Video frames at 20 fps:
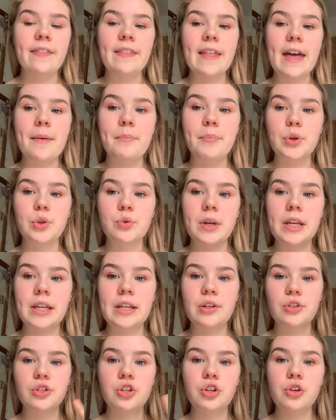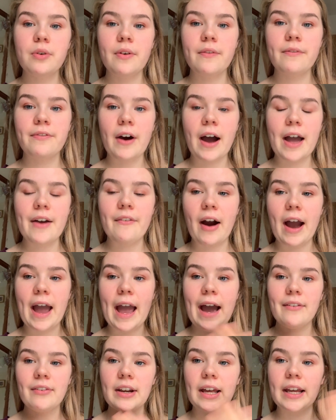And then between 2 and 5,
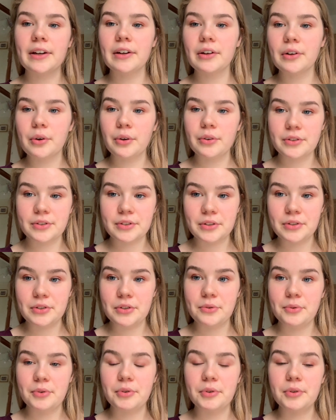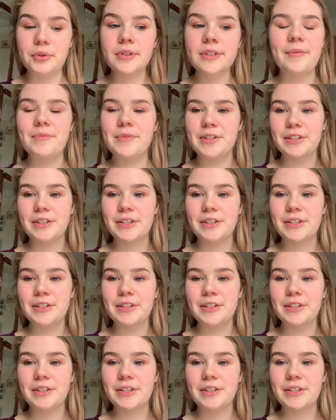I have like constant Zoom calls,